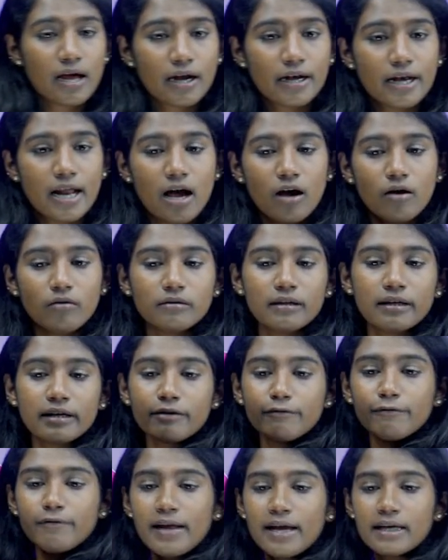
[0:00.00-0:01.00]
Now, the
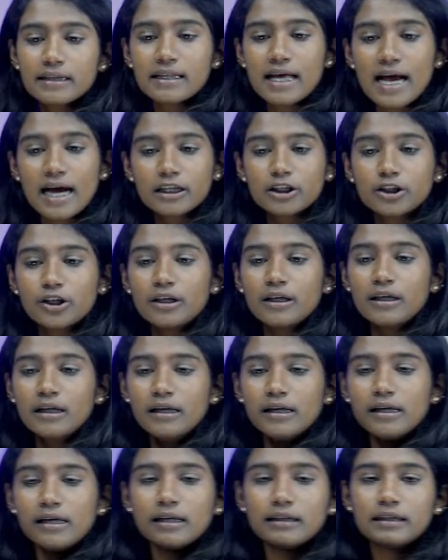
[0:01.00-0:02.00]
reflex action,
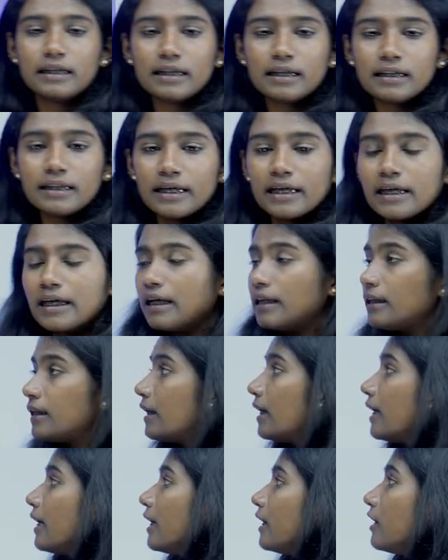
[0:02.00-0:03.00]
See, the thing is,
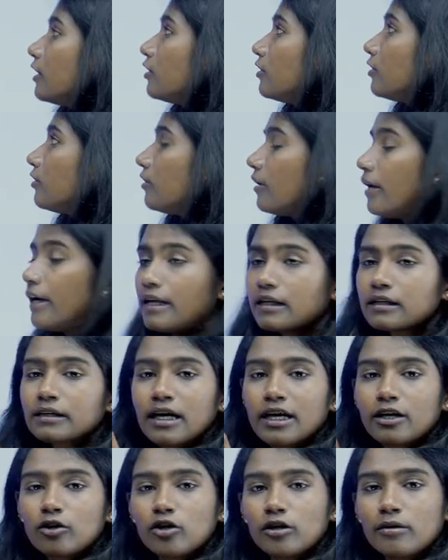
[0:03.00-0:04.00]
here it is
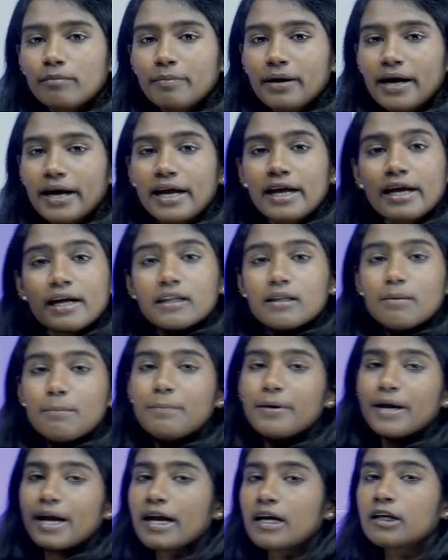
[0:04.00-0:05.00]
controlled by, here the
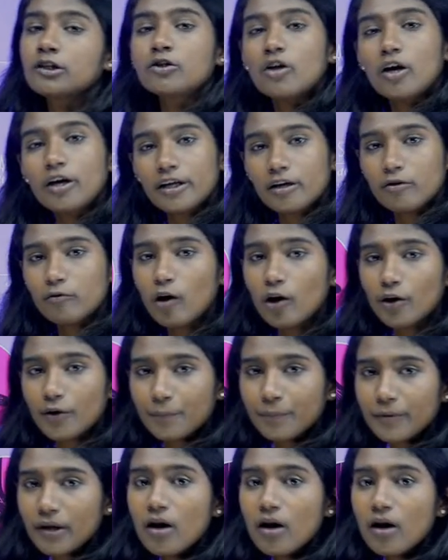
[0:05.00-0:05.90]
brain is not involved.